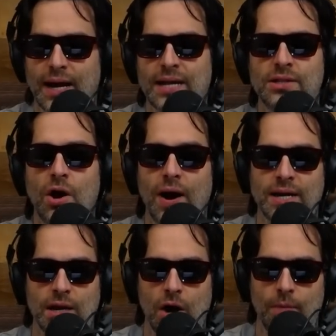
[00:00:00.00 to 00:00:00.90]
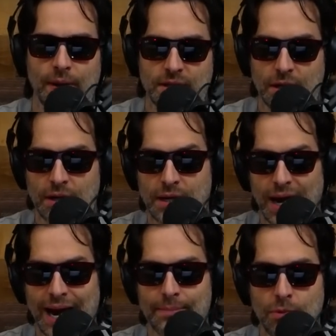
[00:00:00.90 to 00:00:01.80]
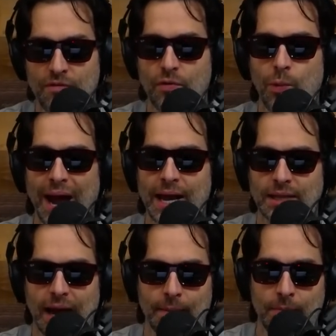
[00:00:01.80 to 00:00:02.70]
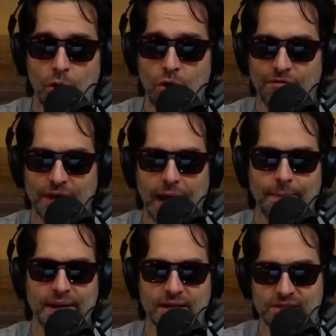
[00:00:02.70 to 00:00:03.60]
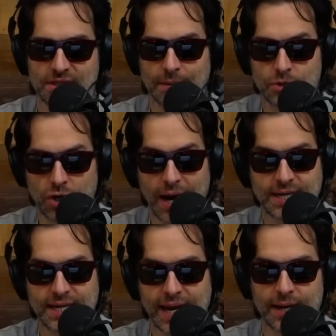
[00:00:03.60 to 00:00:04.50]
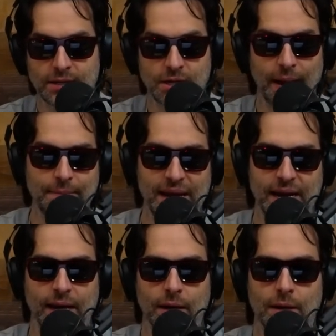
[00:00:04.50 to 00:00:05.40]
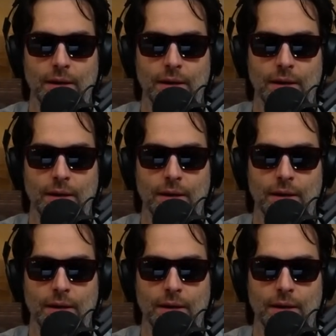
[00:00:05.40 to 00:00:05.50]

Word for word: Uh, no, I know, but uh, God, move away, lo move, lobbyists. I'm trying to get to my meeting.